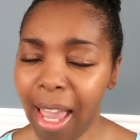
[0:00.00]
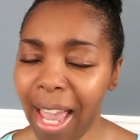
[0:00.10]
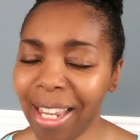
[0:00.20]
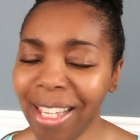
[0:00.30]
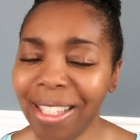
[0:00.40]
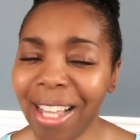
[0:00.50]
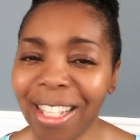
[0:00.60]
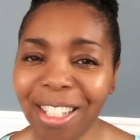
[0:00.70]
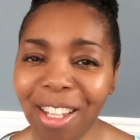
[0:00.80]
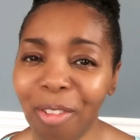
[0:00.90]
and he
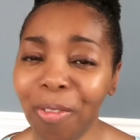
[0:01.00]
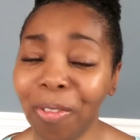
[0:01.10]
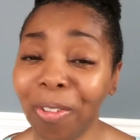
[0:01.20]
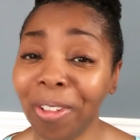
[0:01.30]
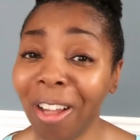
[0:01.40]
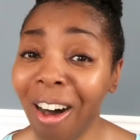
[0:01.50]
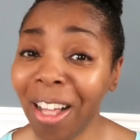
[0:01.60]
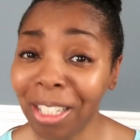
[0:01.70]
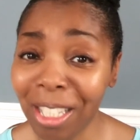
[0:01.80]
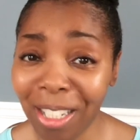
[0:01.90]
does it
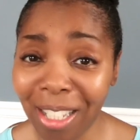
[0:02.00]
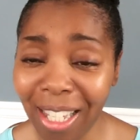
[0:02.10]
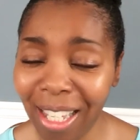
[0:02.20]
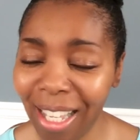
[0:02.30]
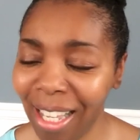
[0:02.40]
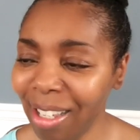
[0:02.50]
flawlessly.